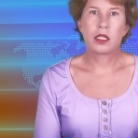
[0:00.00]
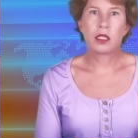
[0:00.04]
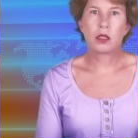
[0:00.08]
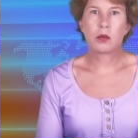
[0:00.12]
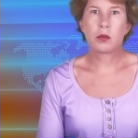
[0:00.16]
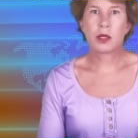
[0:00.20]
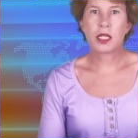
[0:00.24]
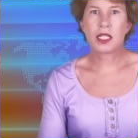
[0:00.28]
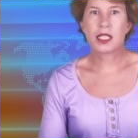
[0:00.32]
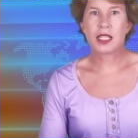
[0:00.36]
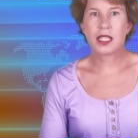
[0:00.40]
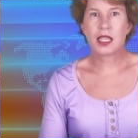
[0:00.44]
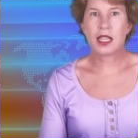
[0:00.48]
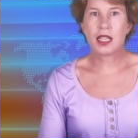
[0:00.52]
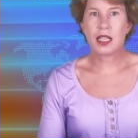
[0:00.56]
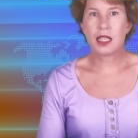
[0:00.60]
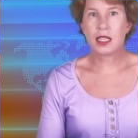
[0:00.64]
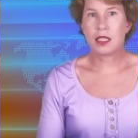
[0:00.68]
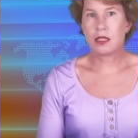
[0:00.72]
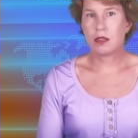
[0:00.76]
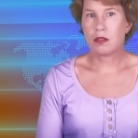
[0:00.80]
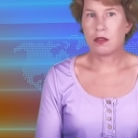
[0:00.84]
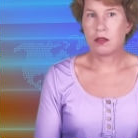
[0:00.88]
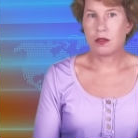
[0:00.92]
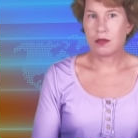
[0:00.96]
You might
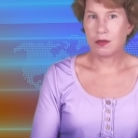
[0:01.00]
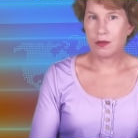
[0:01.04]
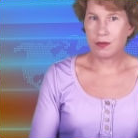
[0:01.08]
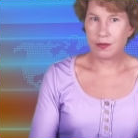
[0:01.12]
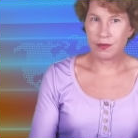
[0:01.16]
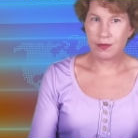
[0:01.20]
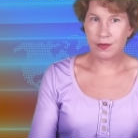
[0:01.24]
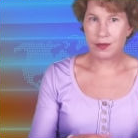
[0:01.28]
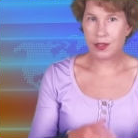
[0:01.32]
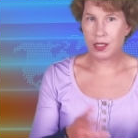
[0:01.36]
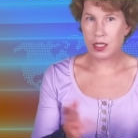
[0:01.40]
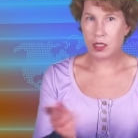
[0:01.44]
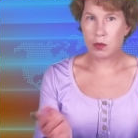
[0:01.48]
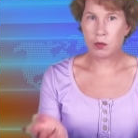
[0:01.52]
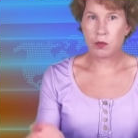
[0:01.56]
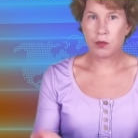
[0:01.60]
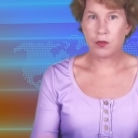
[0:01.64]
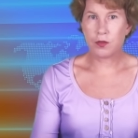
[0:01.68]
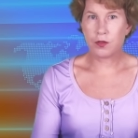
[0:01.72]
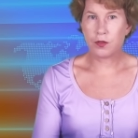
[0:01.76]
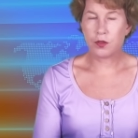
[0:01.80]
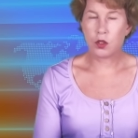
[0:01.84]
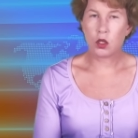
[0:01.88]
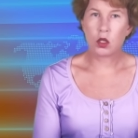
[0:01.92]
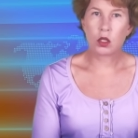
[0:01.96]
say, some
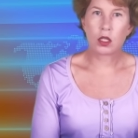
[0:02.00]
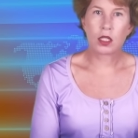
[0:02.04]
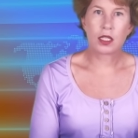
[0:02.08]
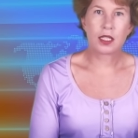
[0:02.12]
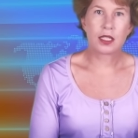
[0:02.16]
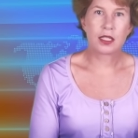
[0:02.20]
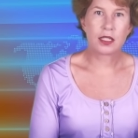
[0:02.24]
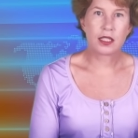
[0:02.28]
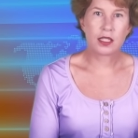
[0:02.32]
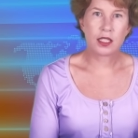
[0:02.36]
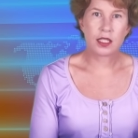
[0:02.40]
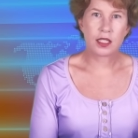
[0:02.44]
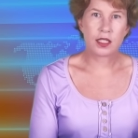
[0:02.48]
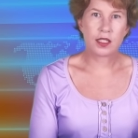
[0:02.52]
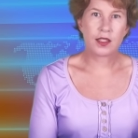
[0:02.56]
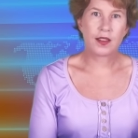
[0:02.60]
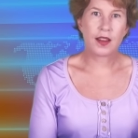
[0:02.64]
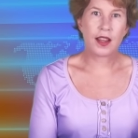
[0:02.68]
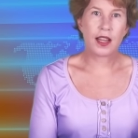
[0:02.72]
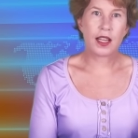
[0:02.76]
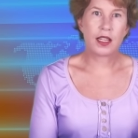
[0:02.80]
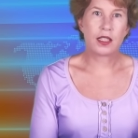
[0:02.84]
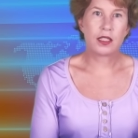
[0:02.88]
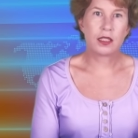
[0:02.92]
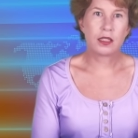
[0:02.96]
forecasters
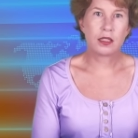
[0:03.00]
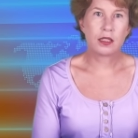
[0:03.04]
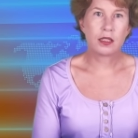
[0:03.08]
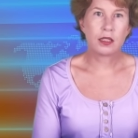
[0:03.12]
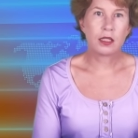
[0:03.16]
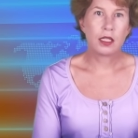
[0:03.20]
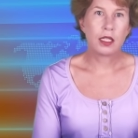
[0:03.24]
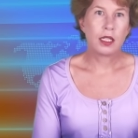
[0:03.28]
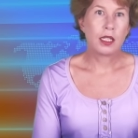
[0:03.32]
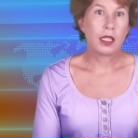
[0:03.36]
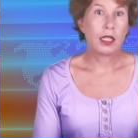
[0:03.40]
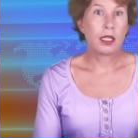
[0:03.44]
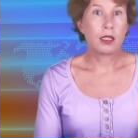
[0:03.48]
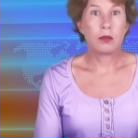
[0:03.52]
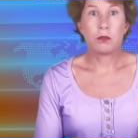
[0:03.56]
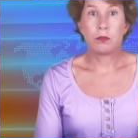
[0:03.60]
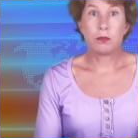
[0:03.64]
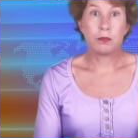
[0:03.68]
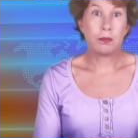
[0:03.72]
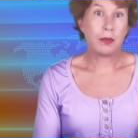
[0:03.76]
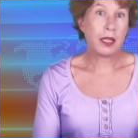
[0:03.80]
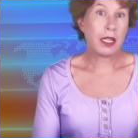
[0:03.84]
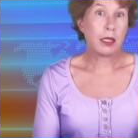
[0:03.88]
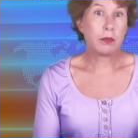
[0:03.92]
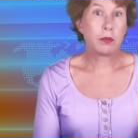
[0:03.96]
they are.
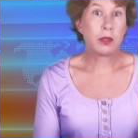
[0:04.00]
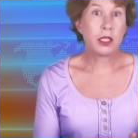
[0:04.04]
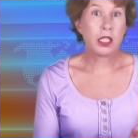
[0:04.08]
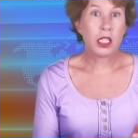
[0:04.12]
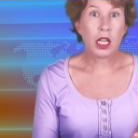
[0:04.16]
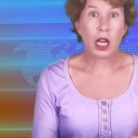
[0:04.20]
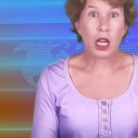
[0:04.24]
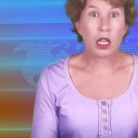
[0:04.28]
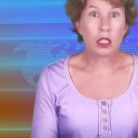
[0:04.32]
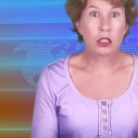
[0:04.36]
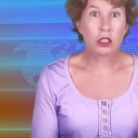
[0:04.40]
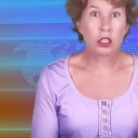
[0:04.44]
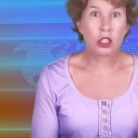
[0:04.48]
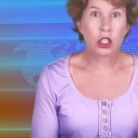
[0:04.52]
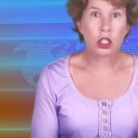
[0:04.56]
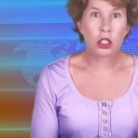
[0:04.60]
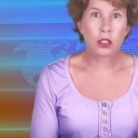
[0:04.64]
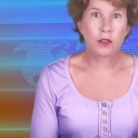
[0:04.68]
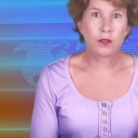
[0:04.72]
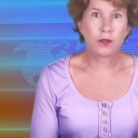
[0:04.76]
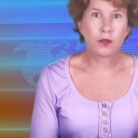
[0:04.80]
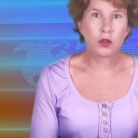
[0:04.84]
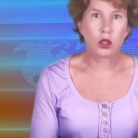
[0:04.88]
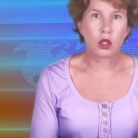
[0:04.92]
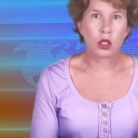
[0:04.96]
Maybe
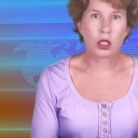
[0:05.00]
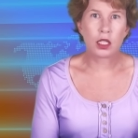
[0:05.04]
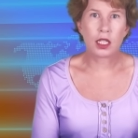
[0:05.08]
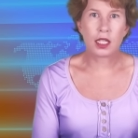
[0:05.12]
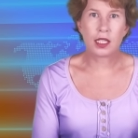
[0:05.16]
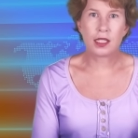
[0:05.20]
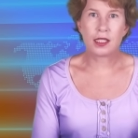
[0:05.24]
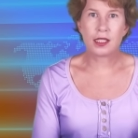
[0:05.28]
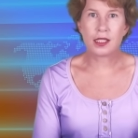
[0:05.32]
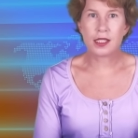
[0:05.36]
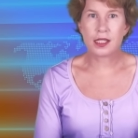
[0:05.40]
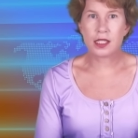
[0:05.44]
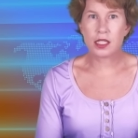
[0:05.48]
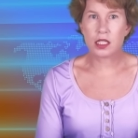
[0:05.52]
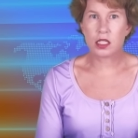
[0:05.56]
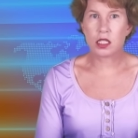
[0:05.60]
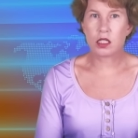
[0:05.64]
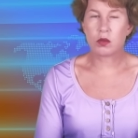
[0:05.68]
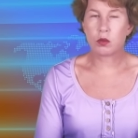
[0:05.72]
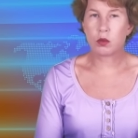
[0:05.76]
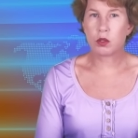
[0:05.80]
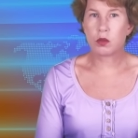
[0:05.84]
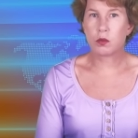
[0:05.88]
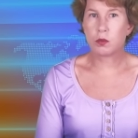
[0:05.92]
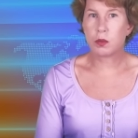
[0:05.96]

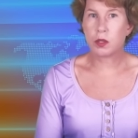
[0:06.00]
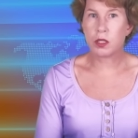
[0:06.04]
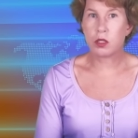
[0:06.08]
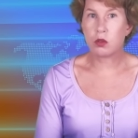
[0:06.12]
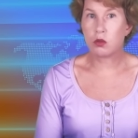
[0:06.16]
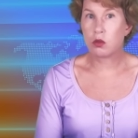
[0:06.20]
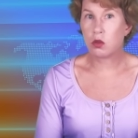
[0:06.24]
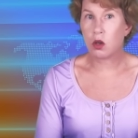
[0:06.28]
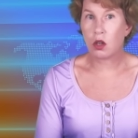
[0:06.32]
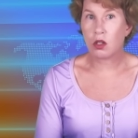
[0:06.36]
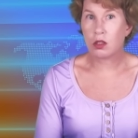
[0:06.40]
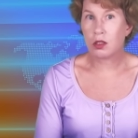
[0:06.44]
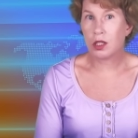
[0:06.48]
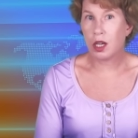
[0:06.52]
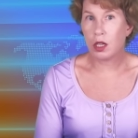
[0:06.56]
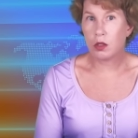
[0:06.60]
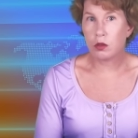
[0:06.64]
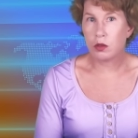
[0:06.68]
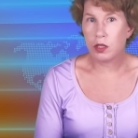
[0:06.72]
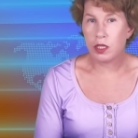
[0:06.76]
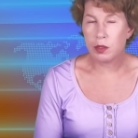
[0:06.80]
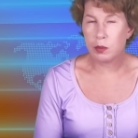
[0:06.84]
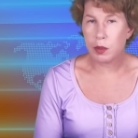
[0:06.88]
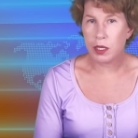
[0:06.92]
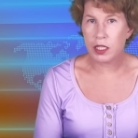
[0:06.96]
ultra-forecasters would be wrong
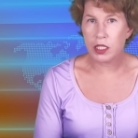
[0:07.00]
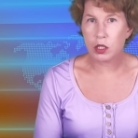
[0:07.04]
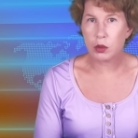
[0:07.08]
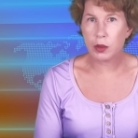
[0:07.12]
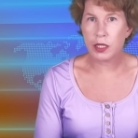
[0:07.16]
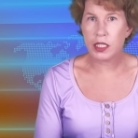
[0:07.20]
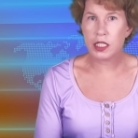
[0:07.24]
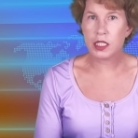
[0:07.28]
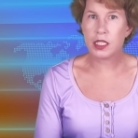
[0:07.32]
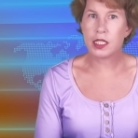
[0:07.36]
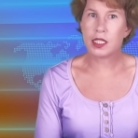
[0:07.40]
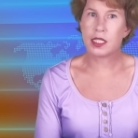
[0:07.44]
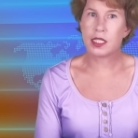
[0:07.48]
only by twenty